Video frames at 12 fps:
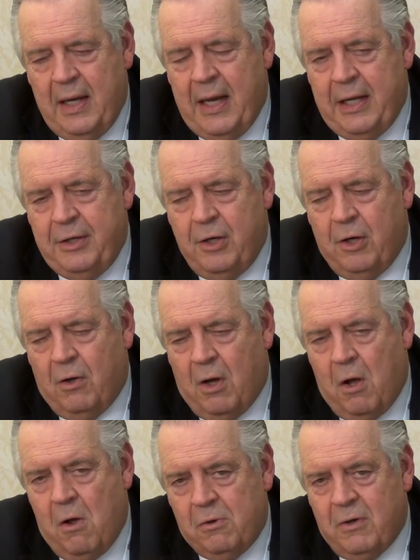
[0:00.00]
And you know,
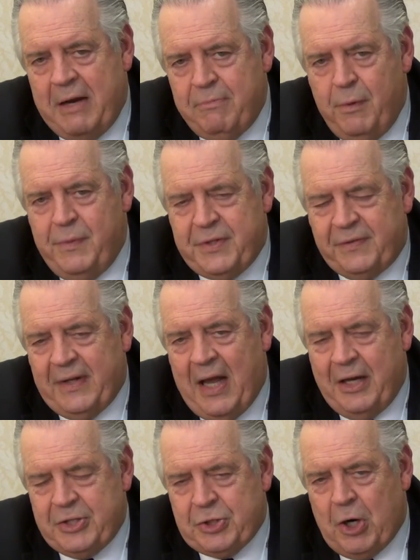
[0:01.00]
all great movements of
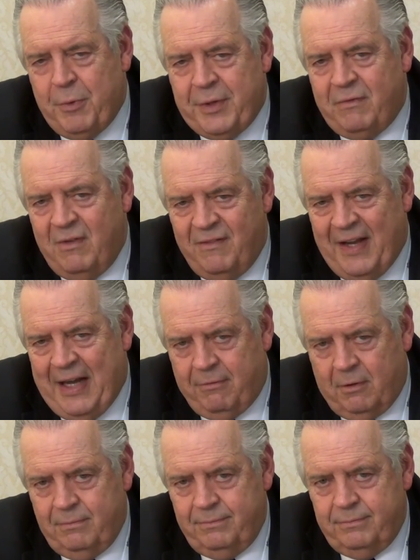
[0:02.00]
God start with a
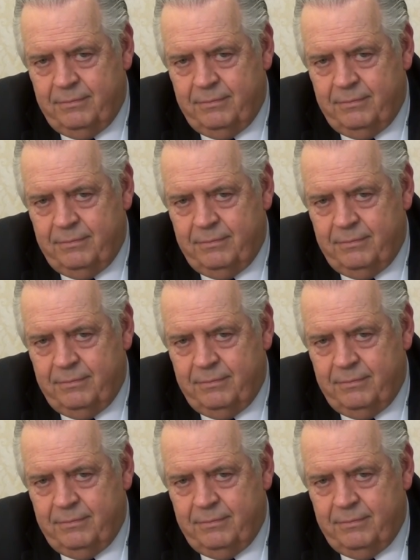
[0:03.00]
revival.